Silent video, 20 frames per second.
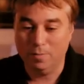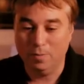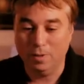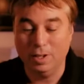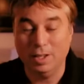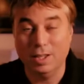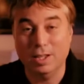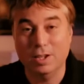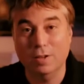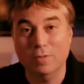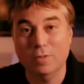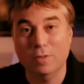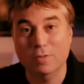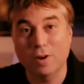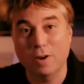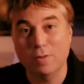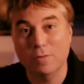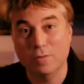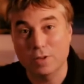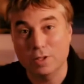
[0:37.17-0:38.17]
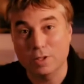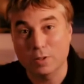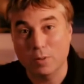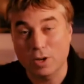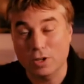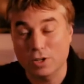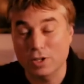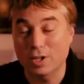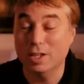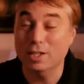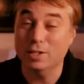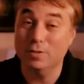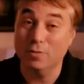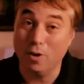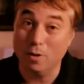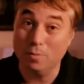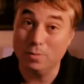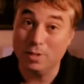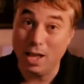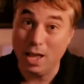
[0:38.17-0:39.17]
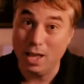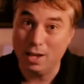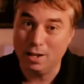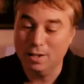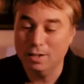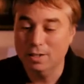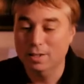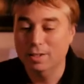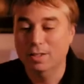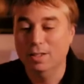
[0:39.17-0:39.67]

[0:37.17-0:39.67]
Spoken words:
Funnily enough, the very first question is from 10.